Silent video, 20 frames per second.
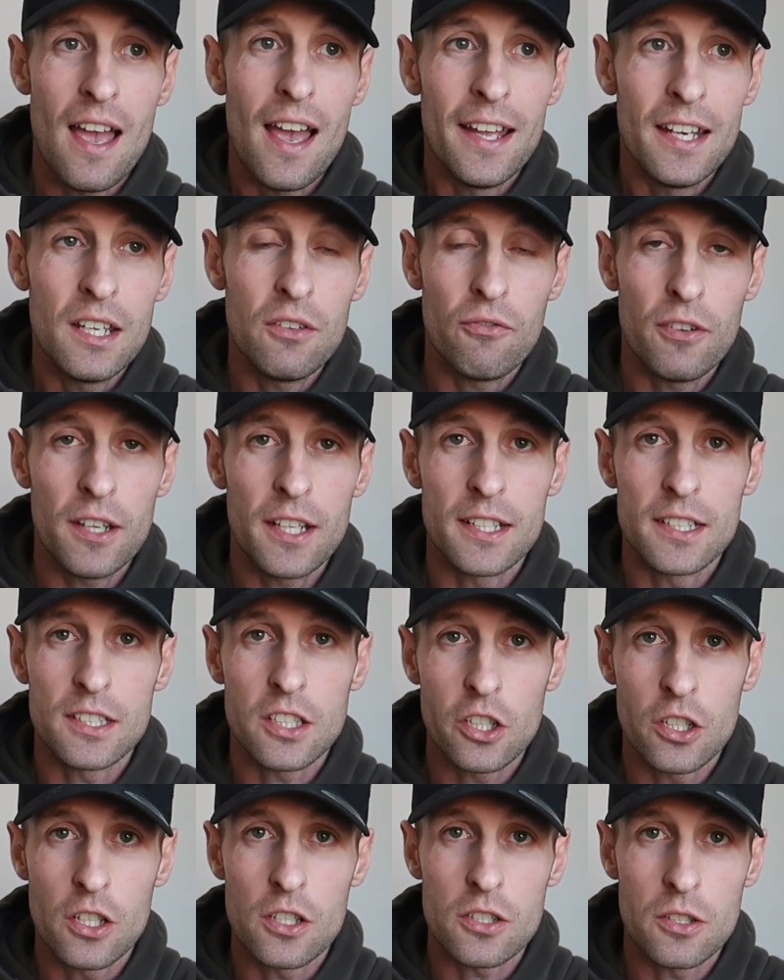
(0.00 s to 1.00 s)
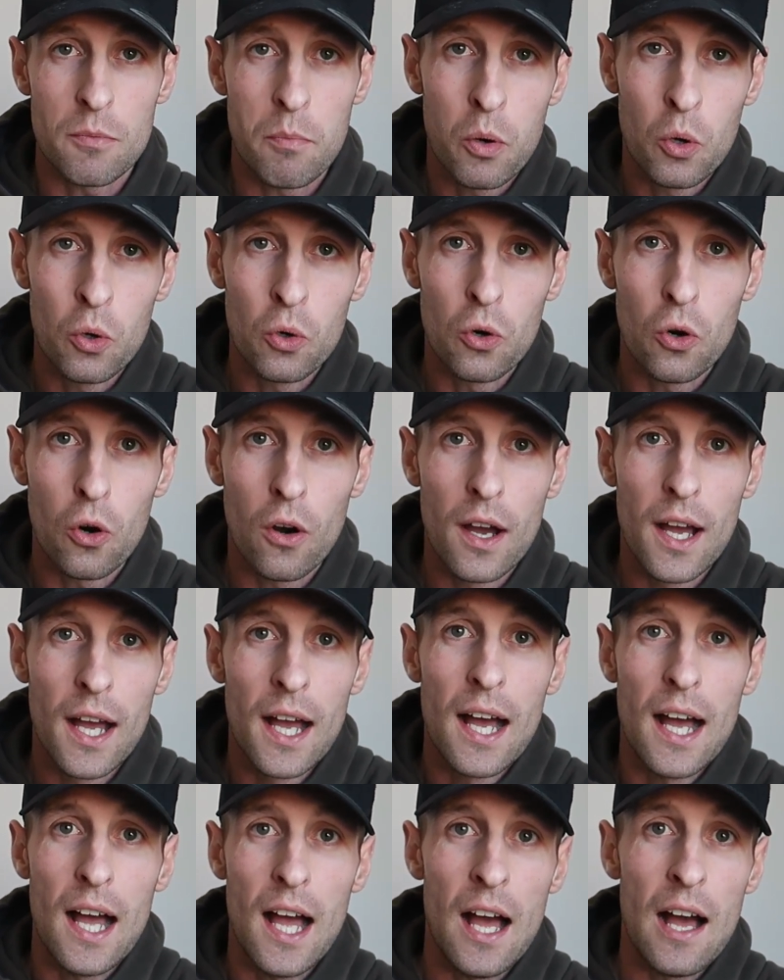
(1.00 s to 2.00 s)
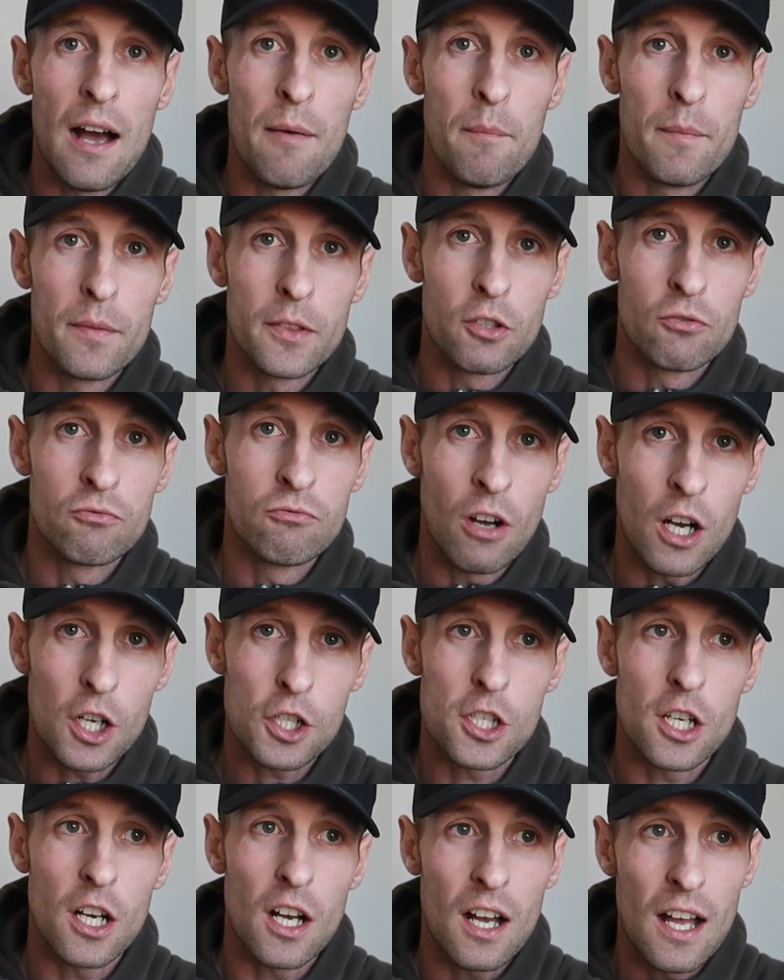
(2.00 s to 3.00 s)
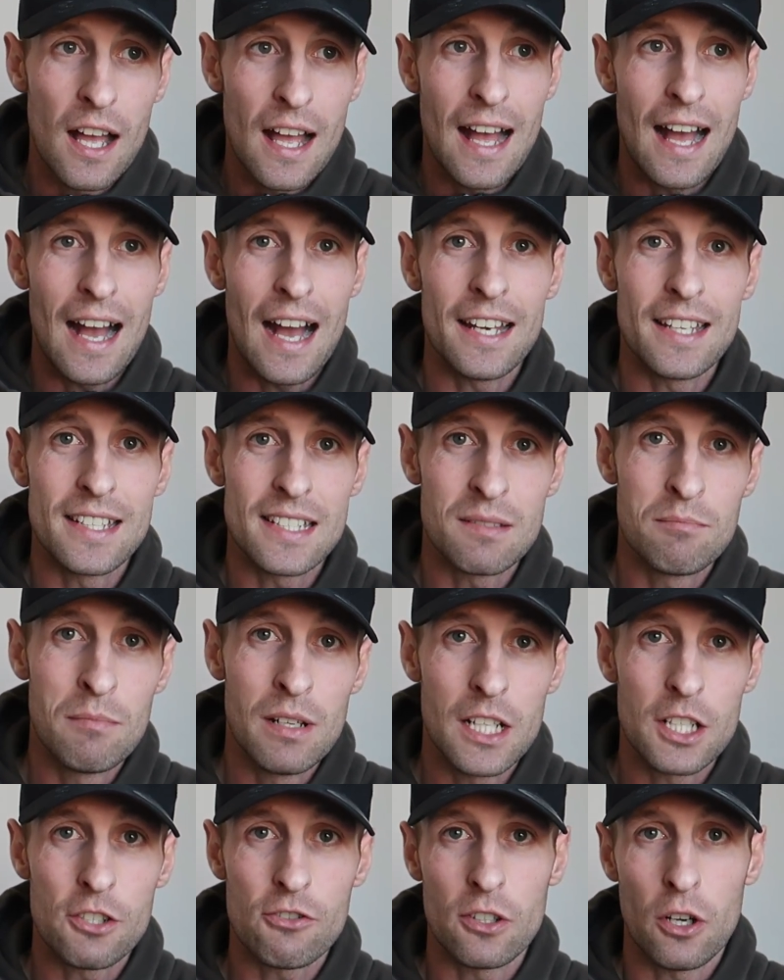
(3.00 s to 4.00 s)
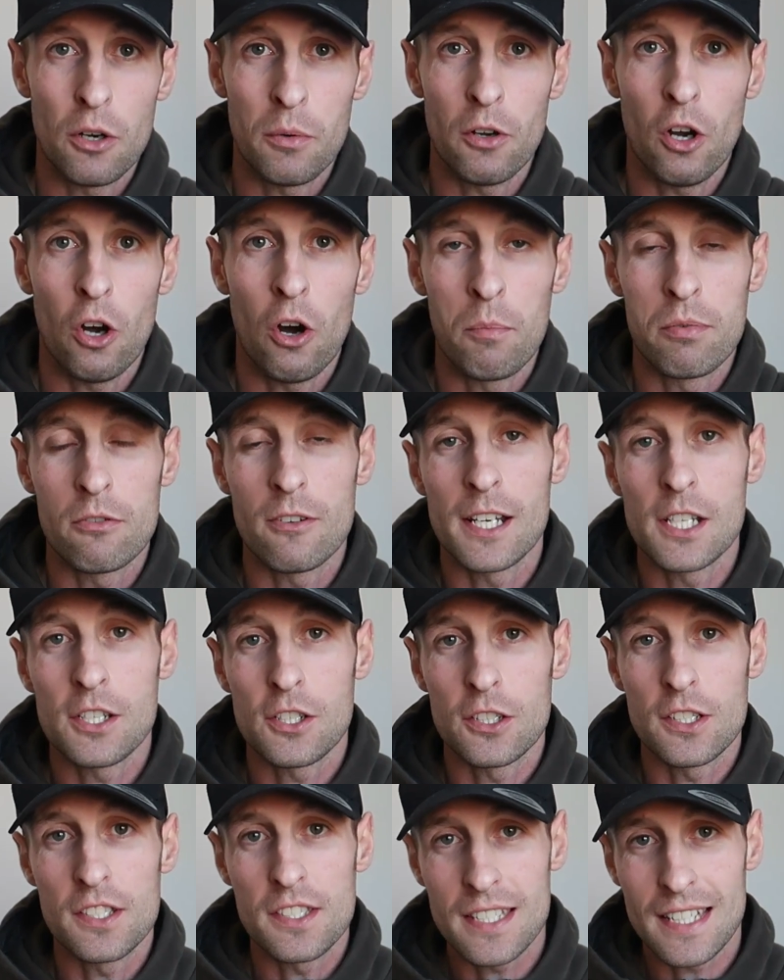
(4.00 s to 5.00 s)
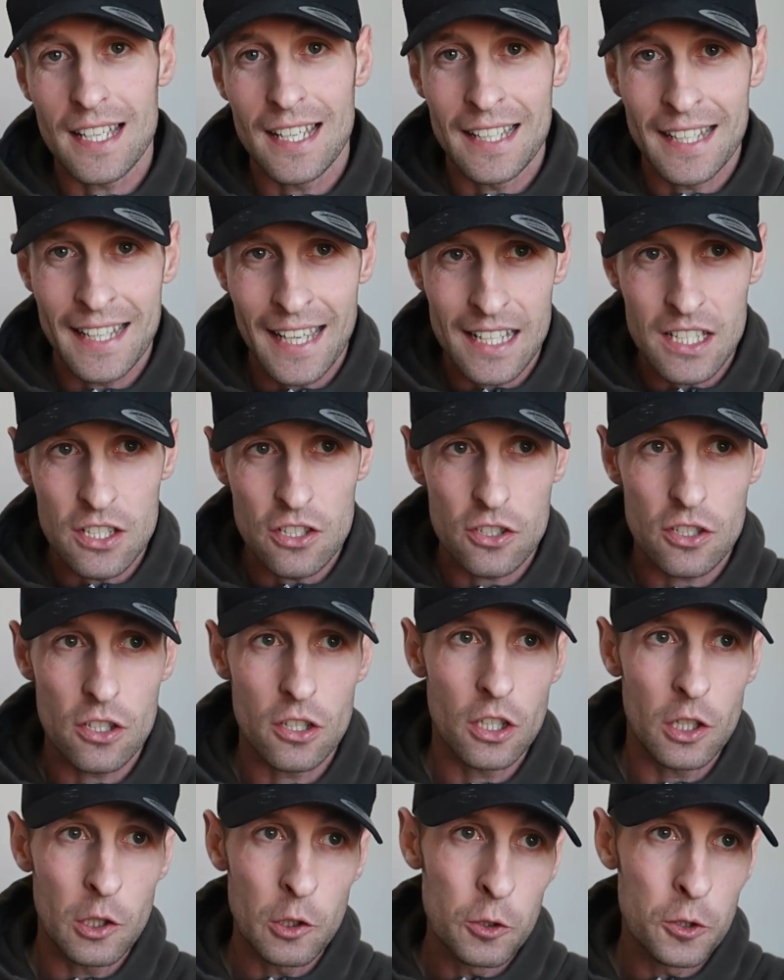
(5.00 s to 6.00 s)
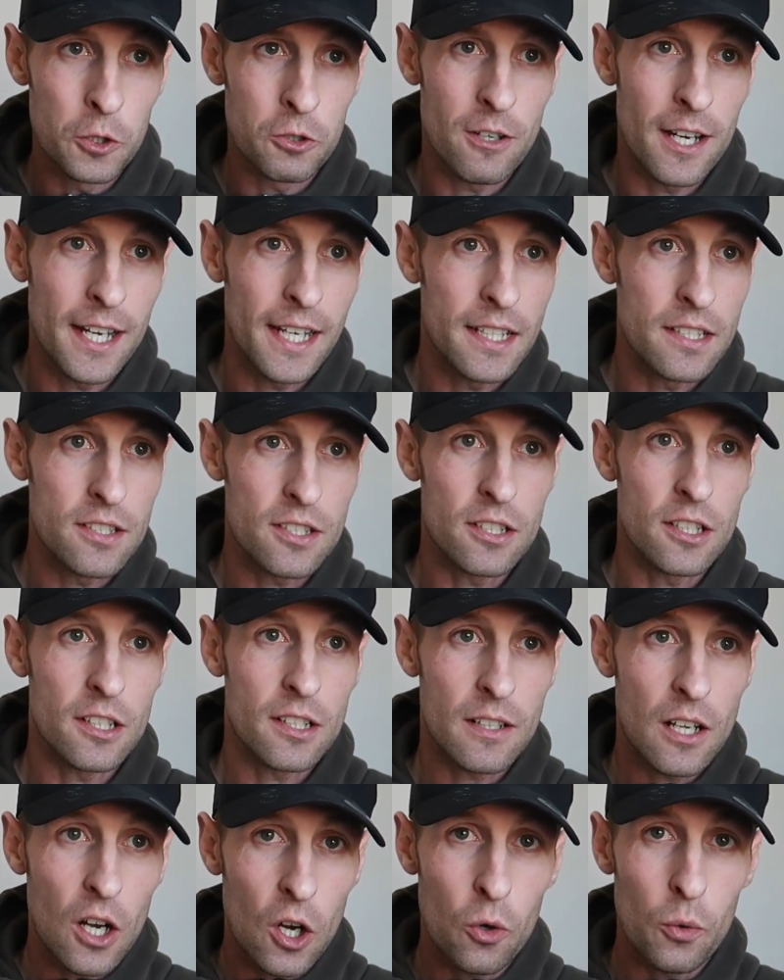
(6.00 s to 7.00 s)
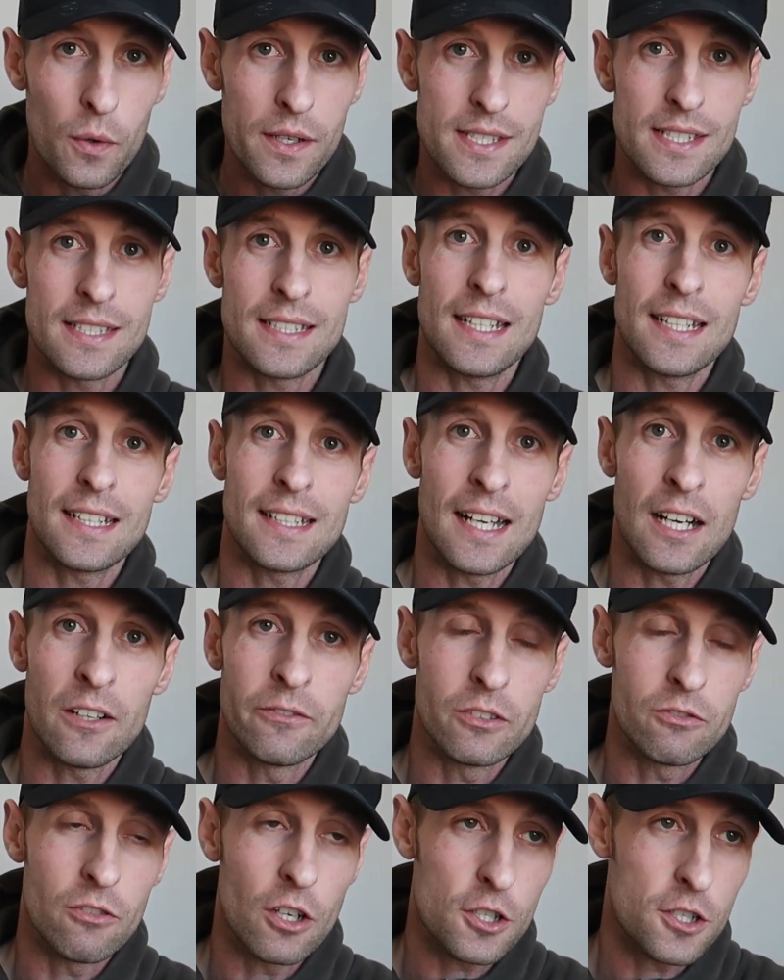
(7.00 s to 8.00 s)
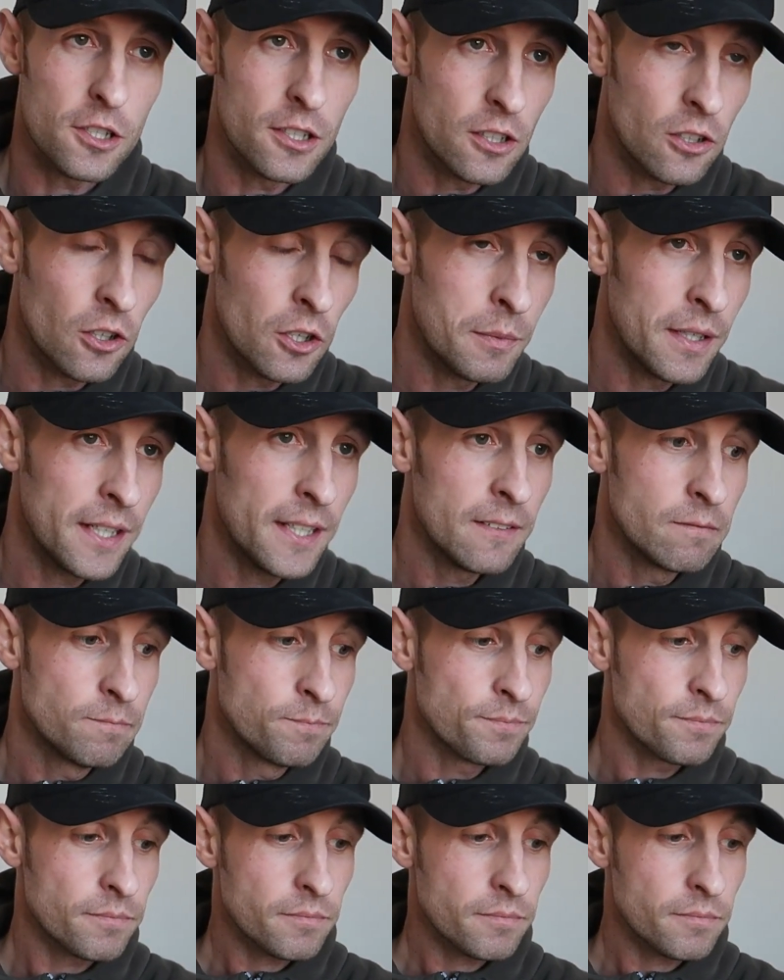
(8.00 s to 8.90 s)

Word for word: Anything that's going to support the Russia and its military operations against Ukraine. So the goal is to take down the Russian economy.